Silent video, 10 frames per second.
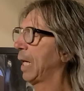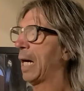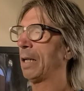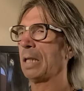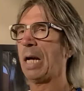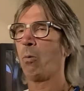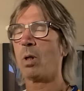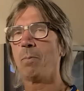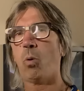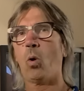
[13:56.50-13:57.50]
at
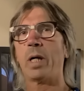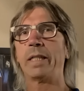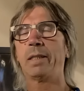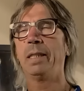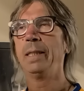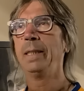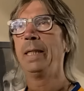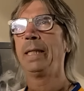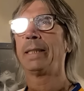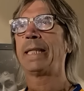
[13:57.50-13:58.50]
one point,
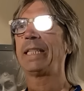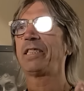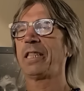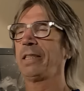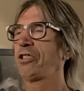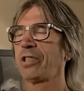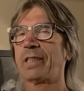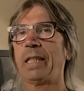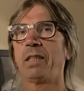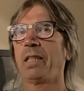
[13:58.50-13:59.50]
they
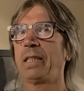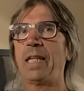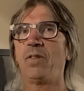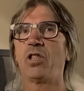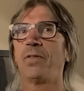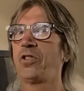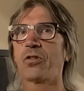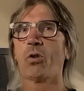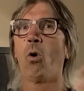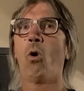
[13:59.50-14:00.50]
just said that Dave and Jeff
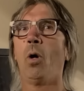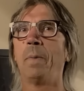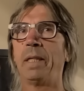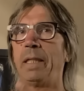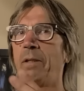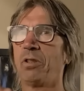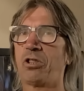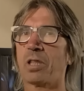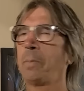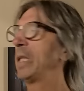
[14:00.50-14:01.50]
just go home, and it was
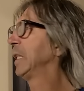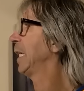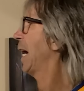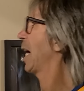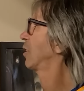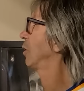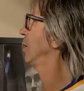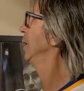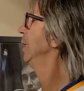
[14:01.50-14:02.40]
just me and the actor